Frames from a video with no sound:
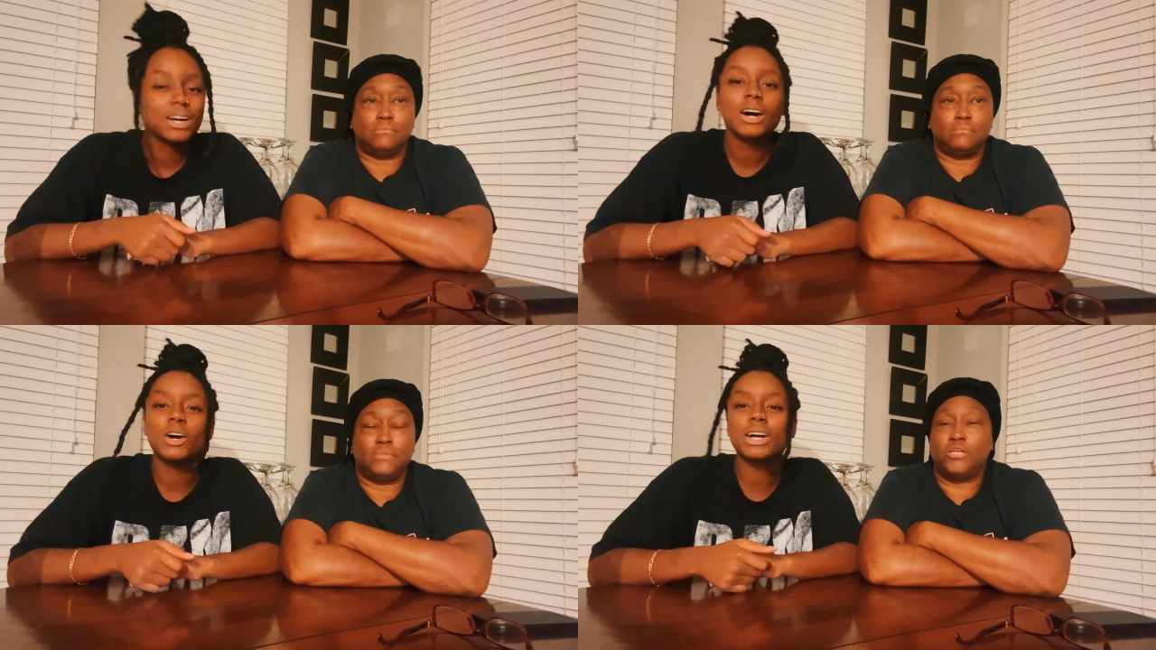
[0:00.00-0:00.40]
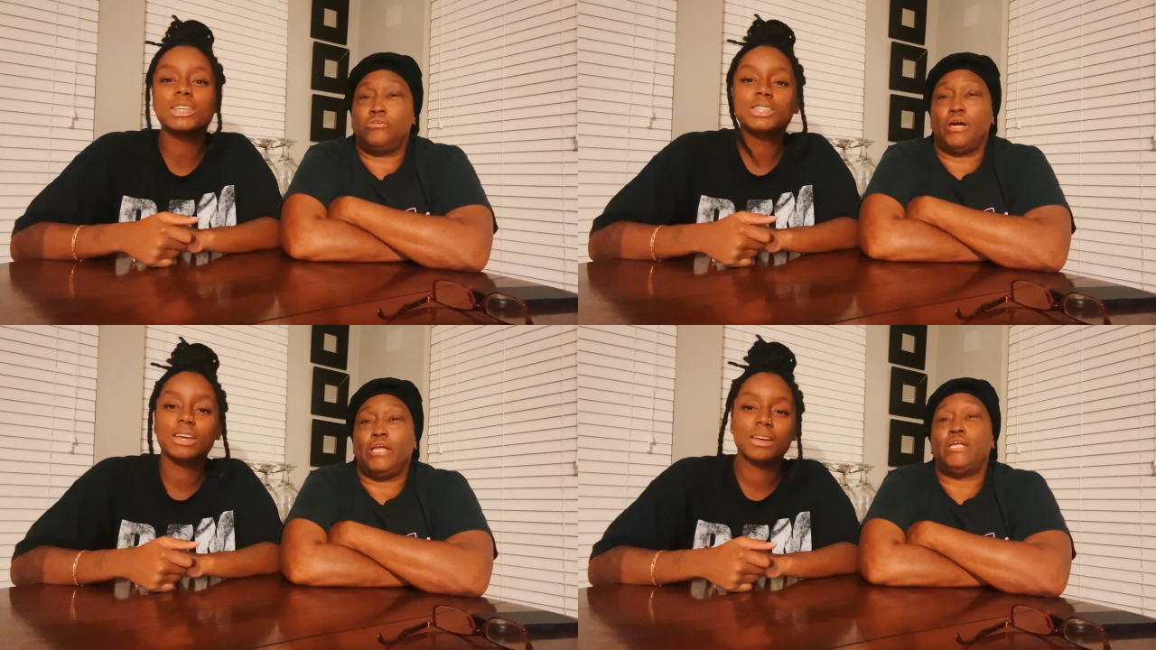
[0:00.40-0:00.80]
Speaker 1: Okay. Then you
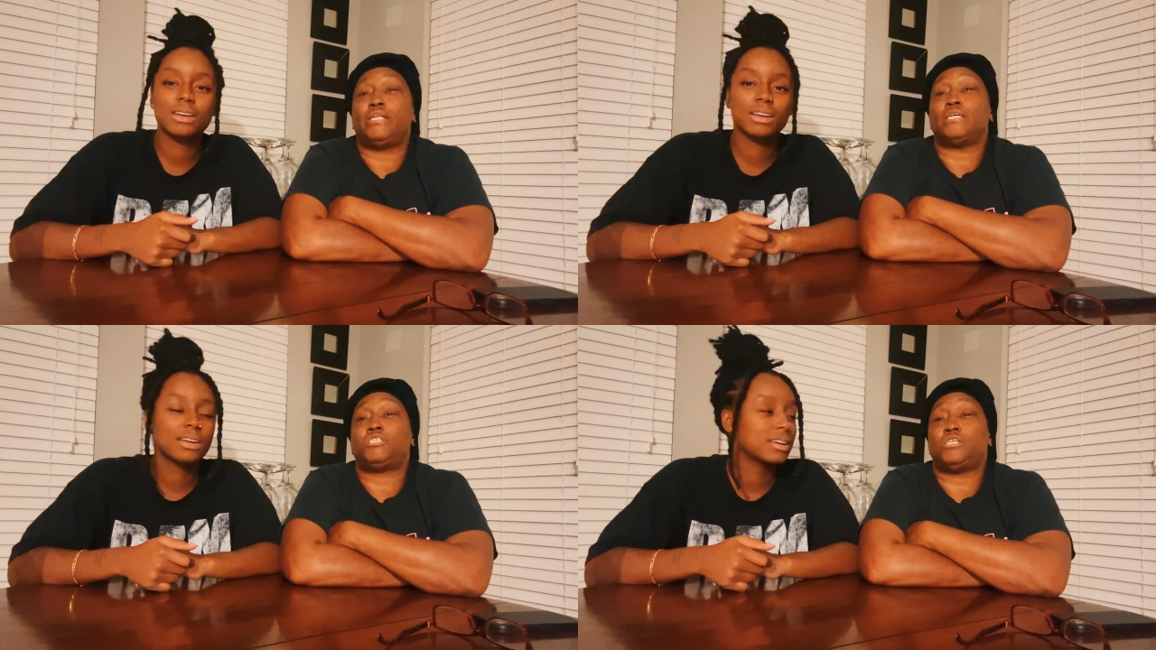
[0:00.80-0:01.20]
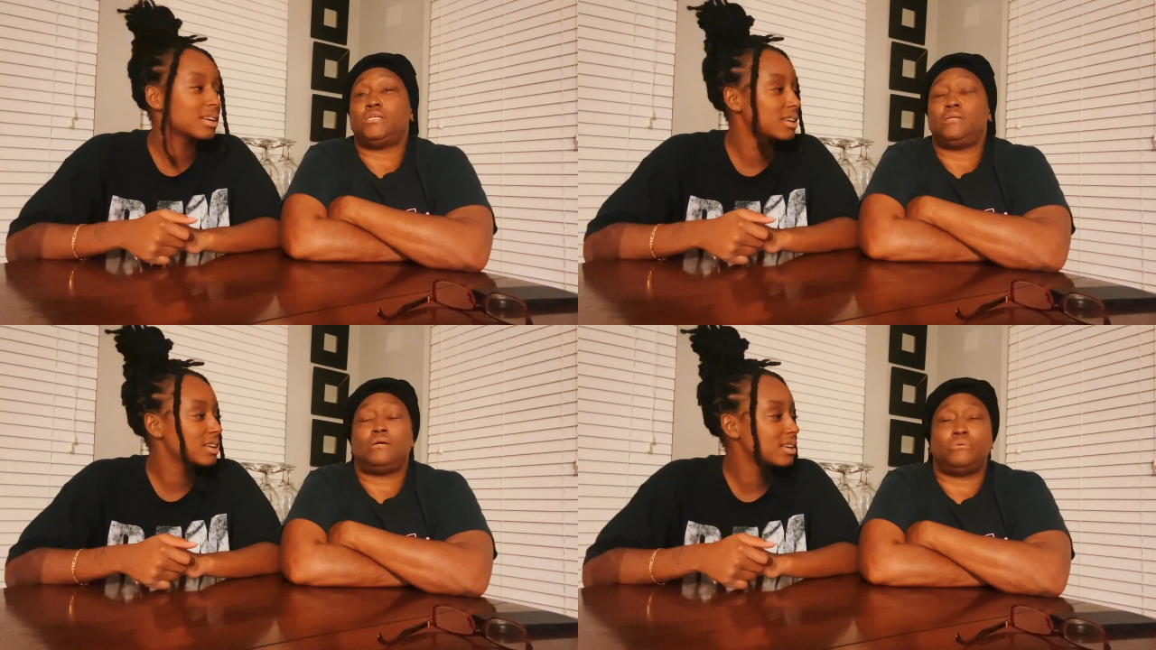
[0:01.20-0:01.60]
gotta eat that
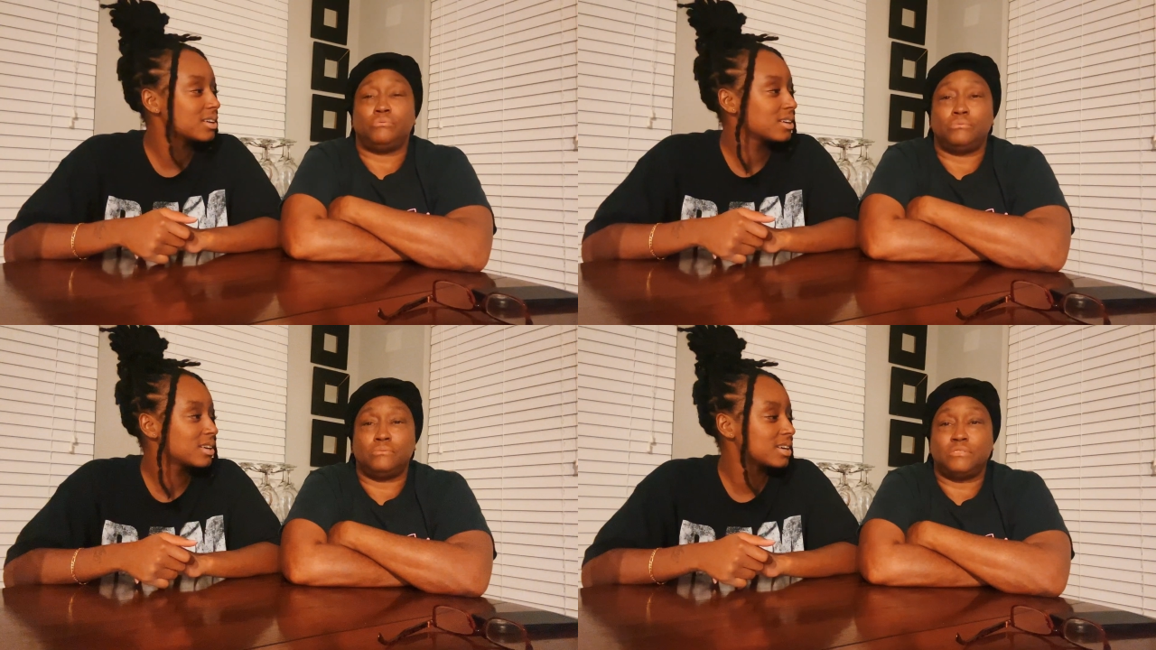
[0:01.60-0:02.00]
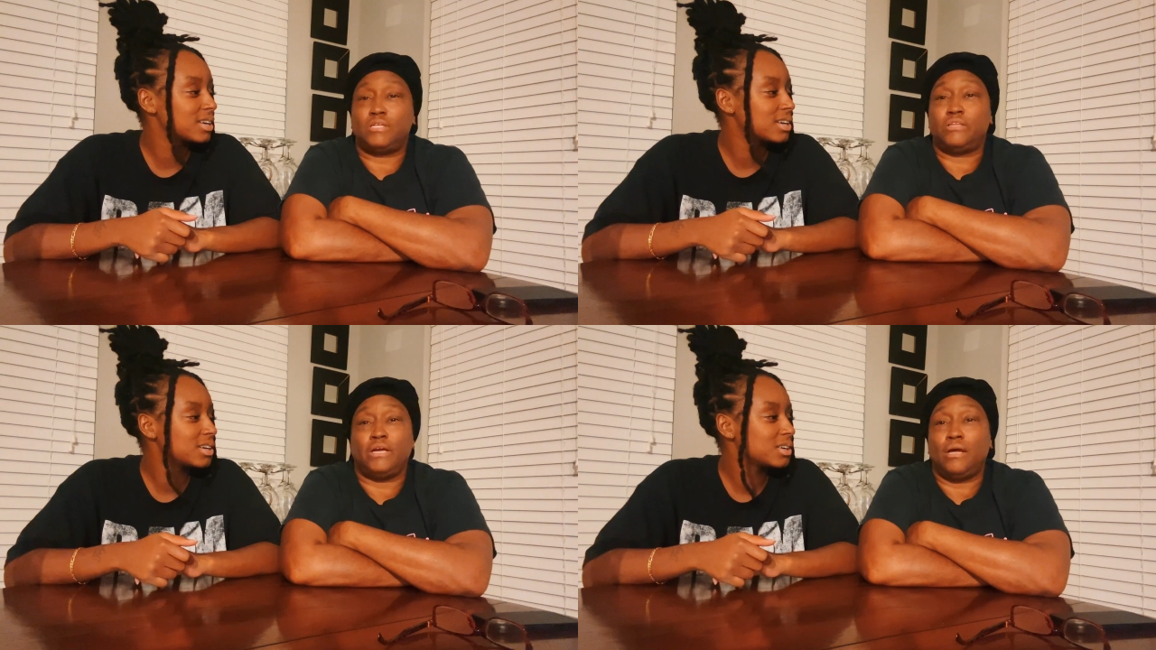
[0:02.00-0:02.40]
shit? No. There's
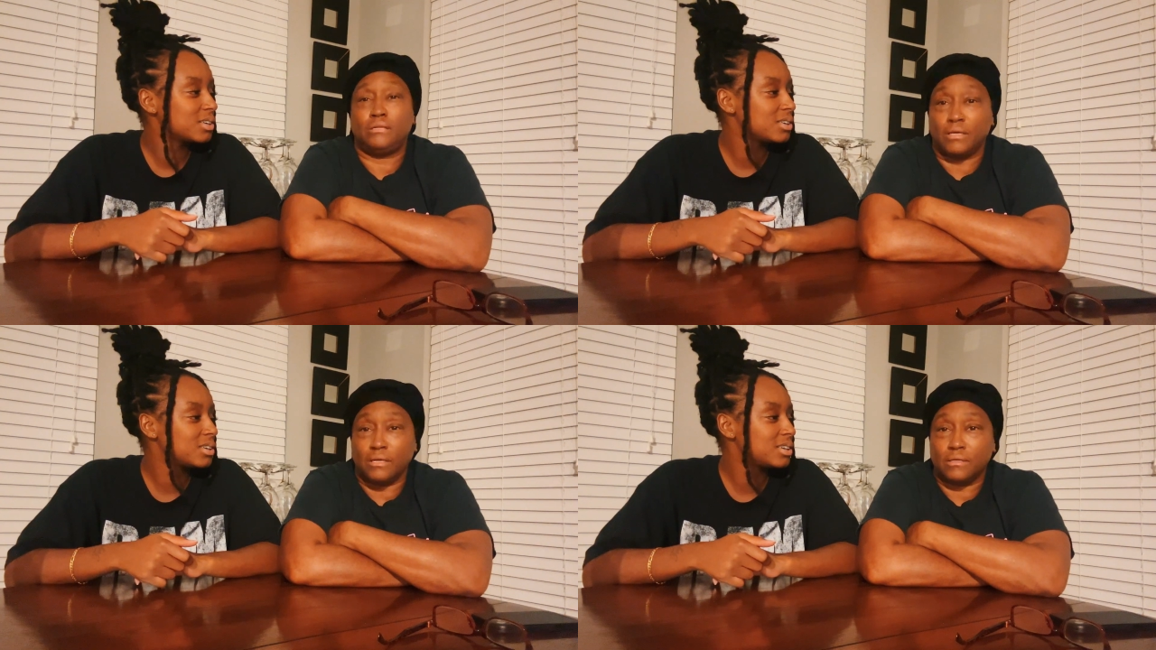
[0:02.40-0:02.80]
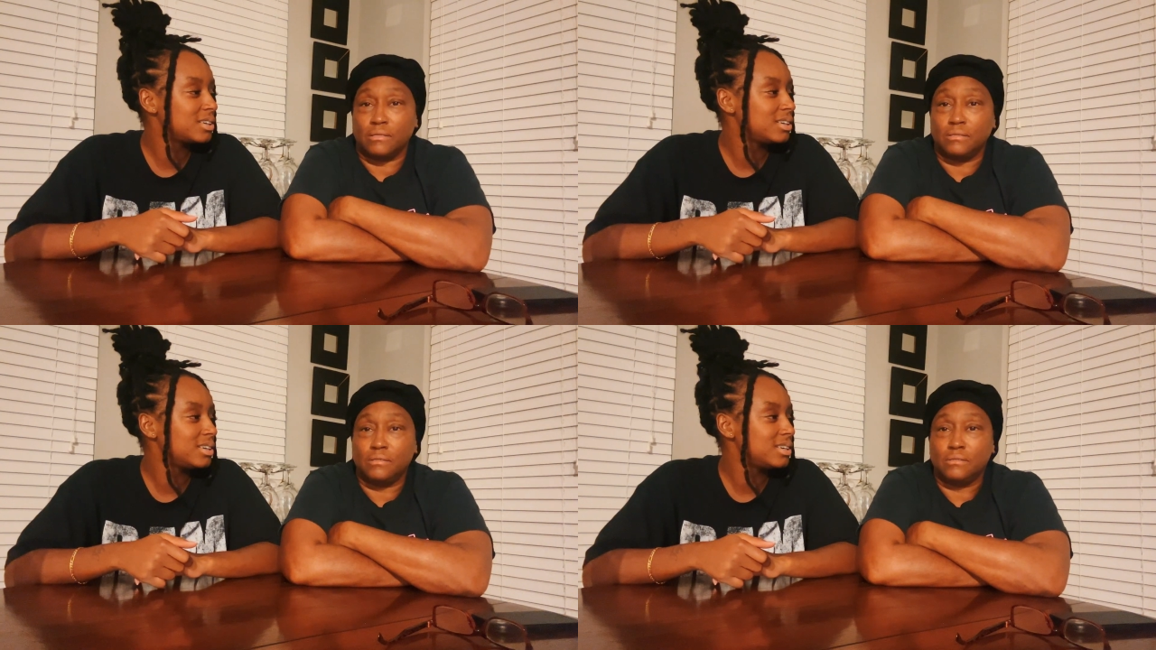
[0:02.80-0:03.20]
nothing out there.
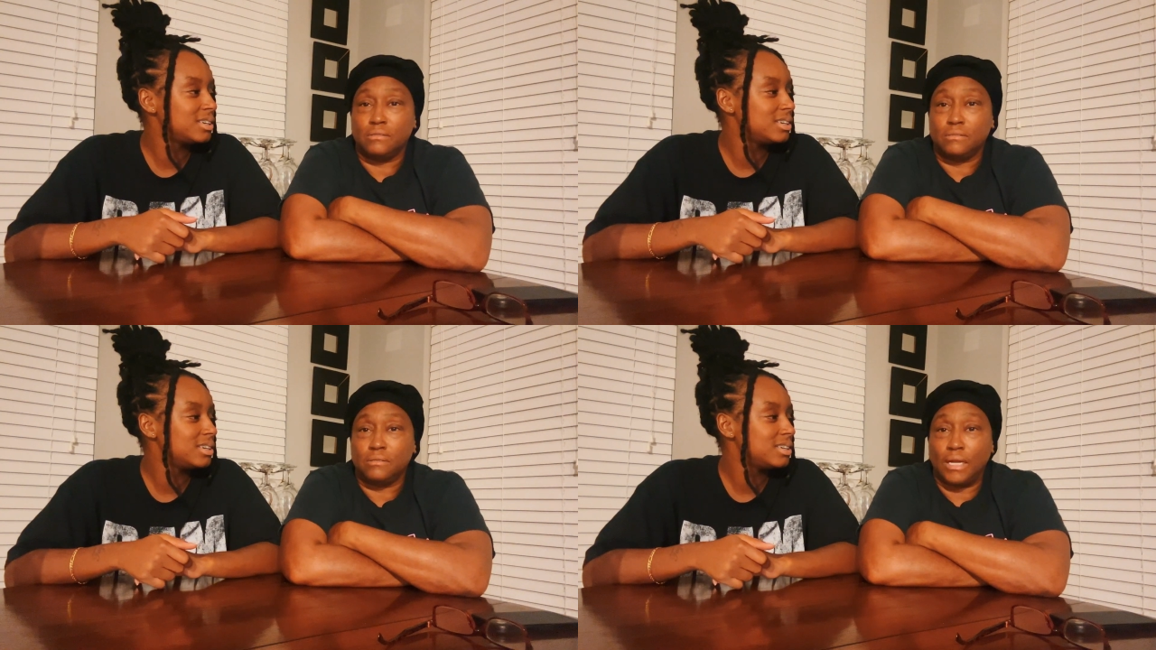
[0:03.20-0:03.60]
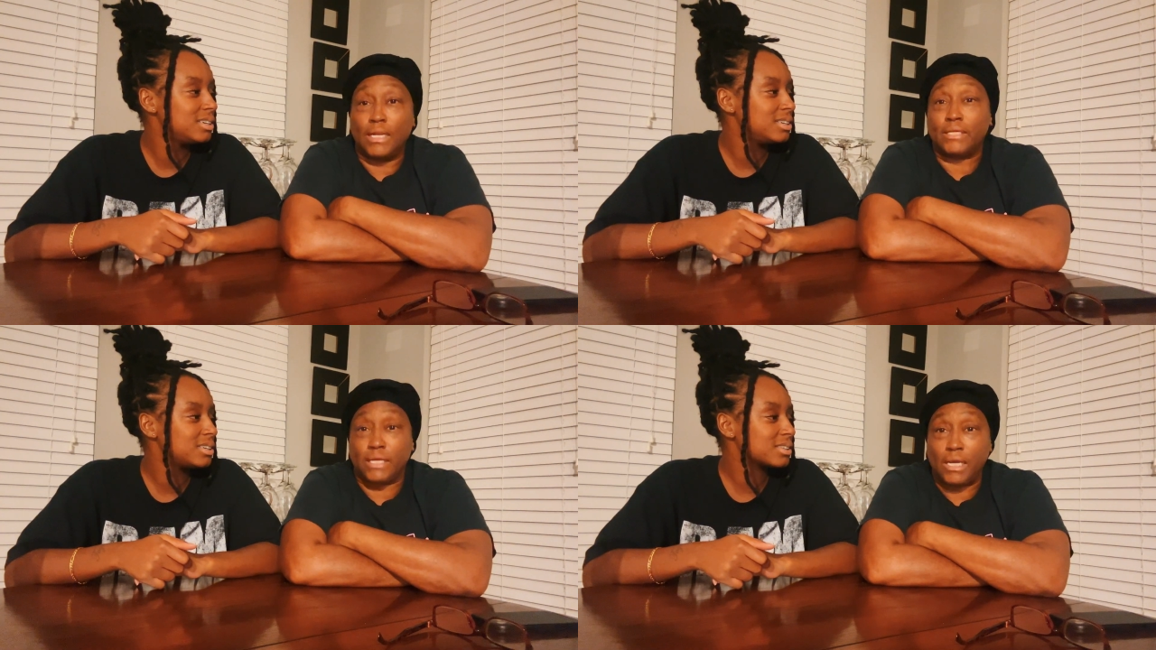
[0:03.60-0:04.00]
I
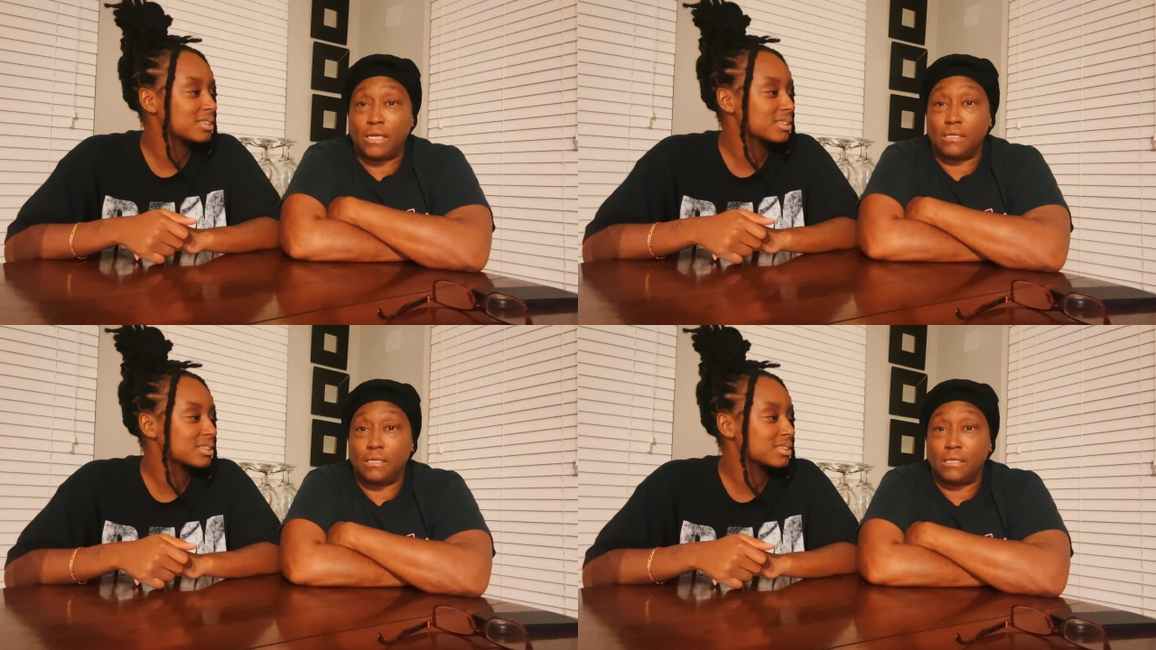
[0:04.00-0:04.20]
like to eat.